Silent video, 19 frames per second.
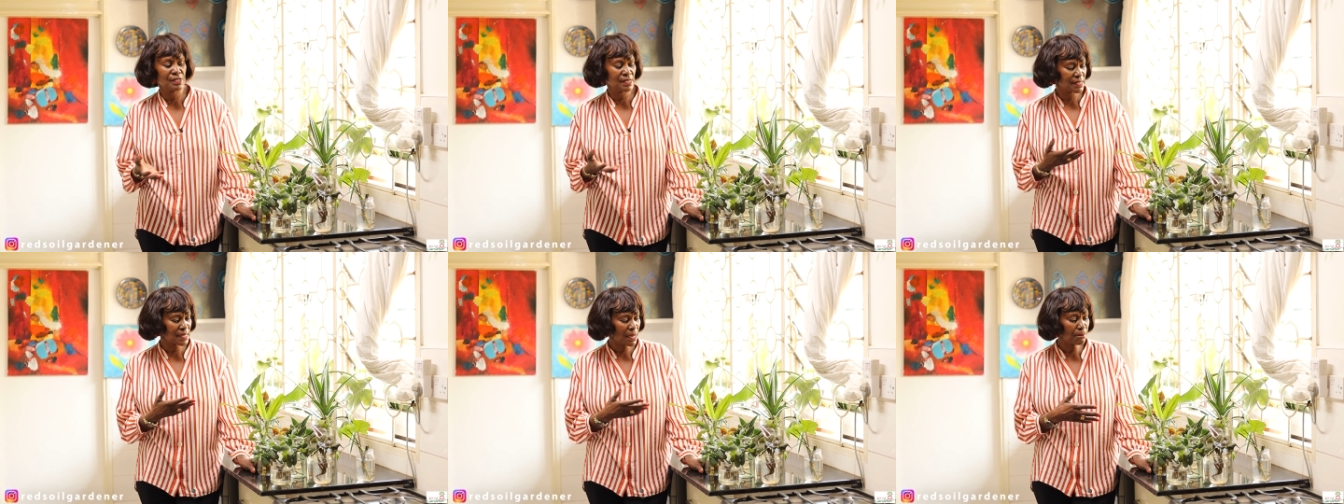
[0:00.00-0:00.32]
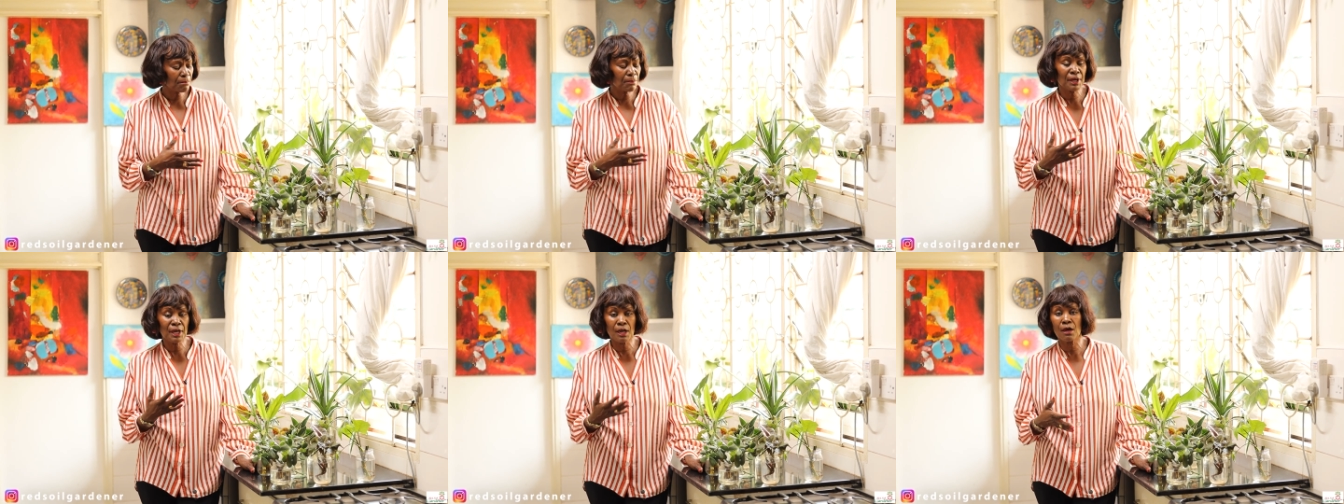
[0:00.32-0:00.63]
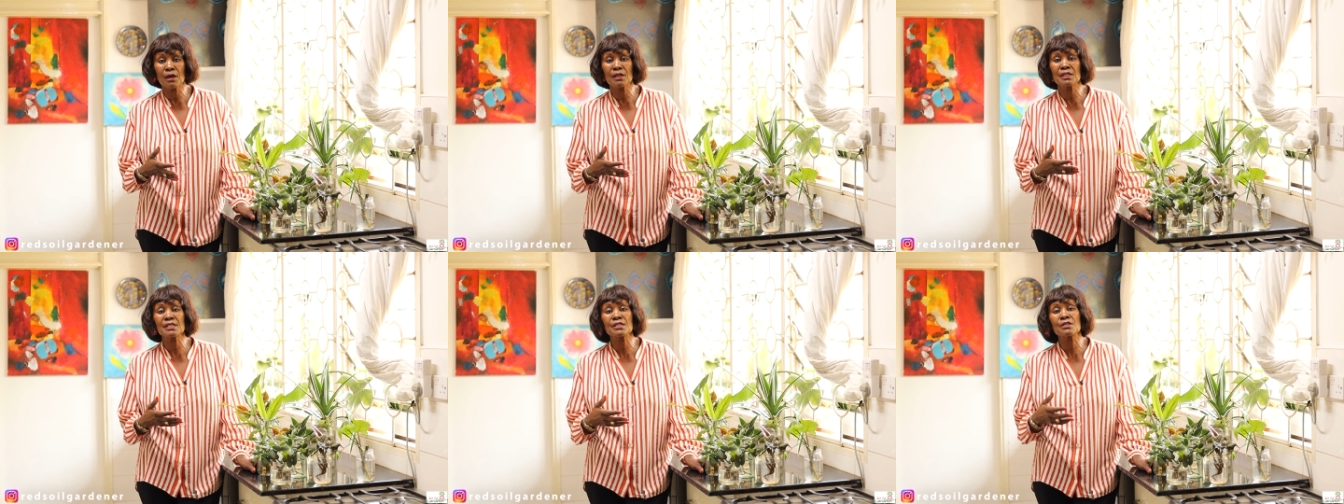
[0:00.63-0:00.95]
some
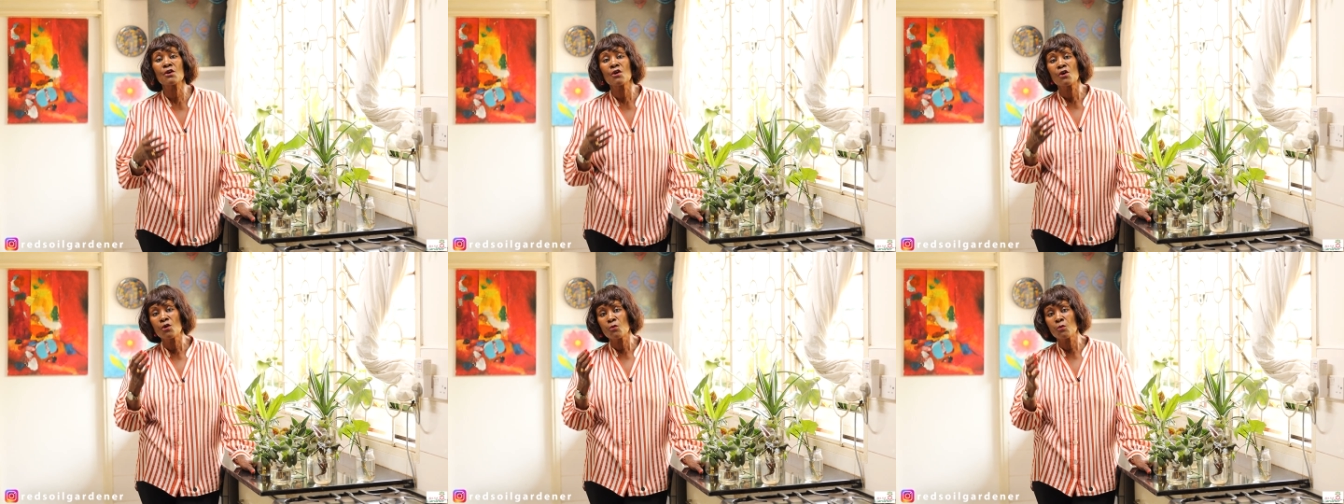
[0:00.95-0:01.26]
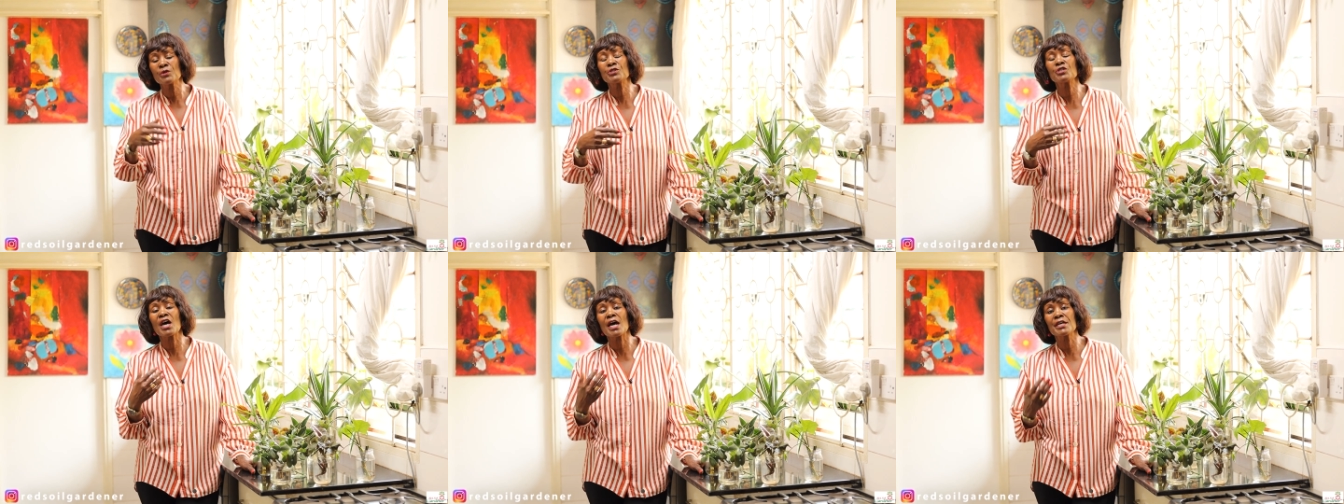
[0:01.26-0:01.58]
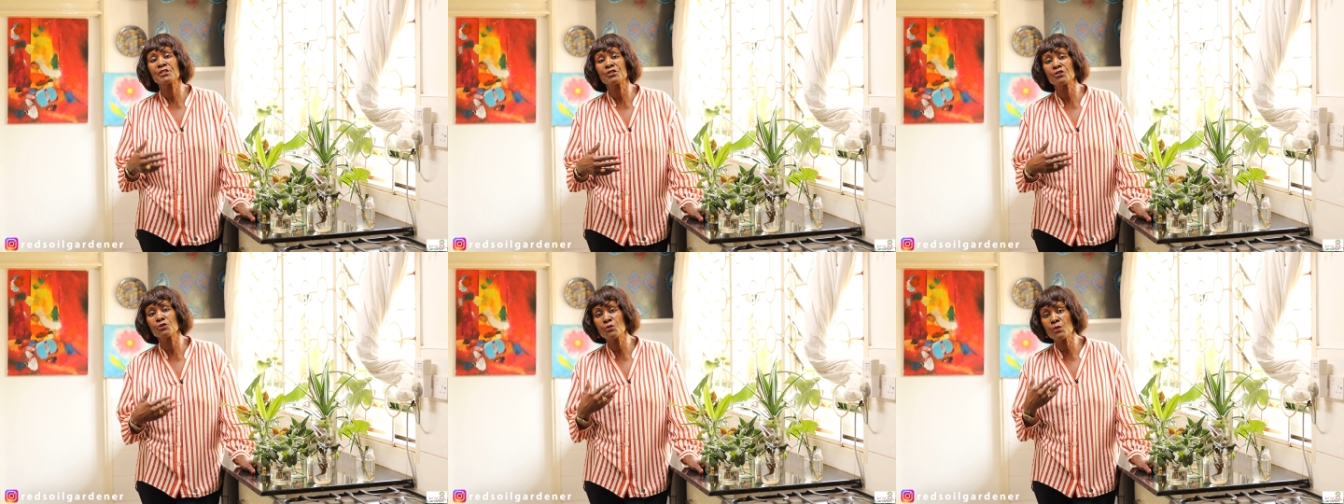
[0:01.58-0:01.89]
plants, which I
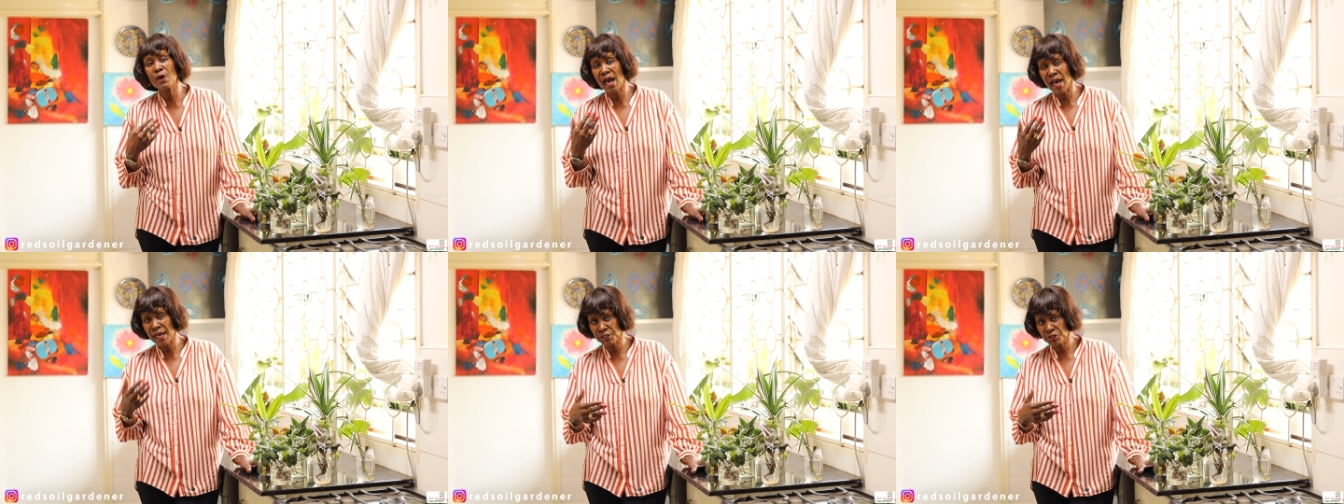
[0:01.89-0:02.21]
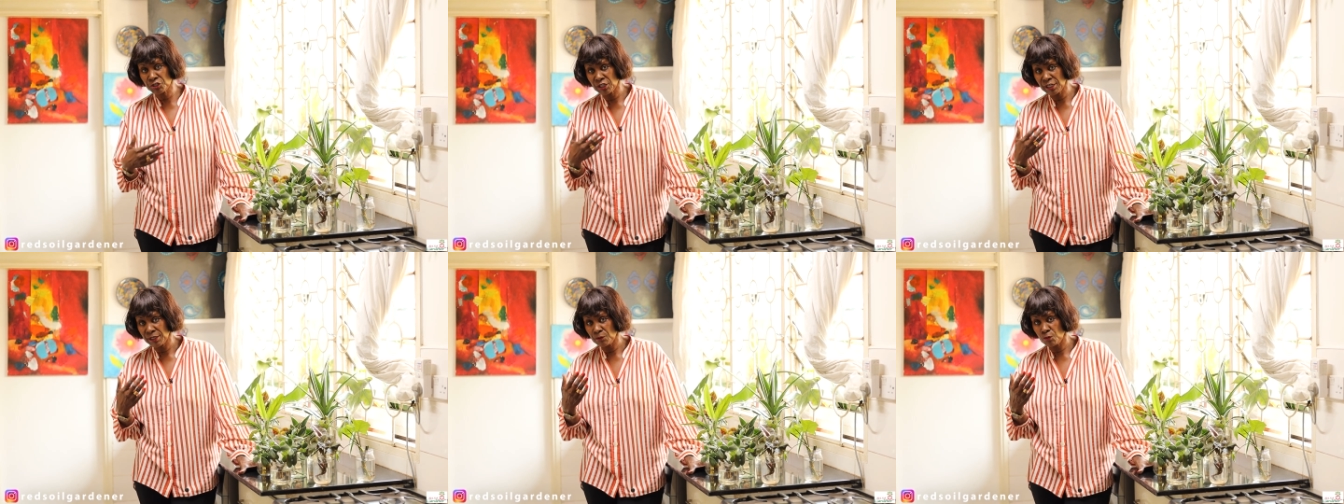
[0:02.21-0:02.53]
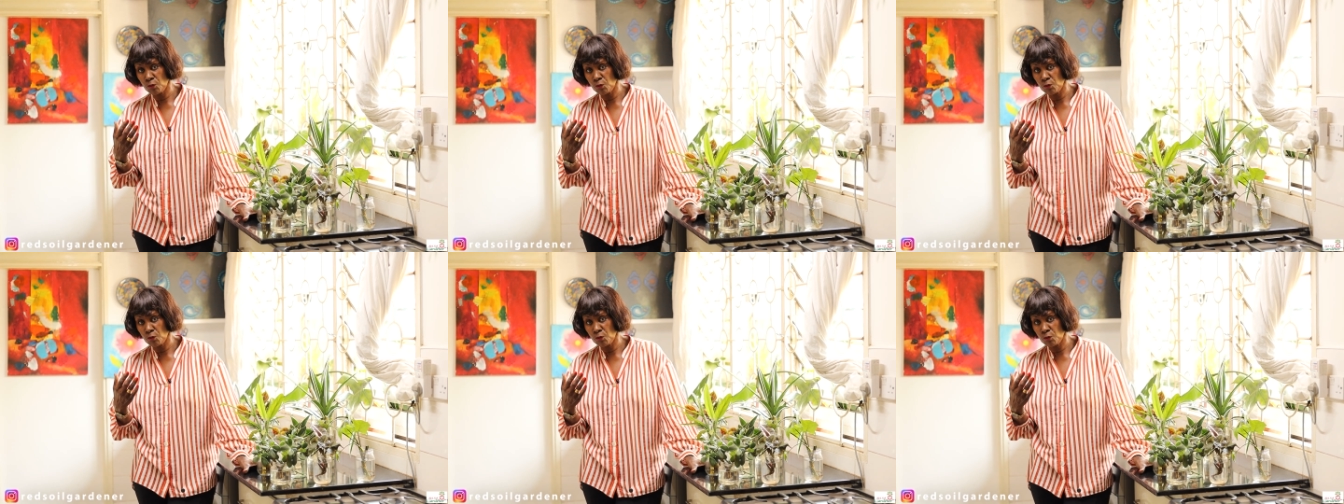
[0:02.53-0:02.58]
do actually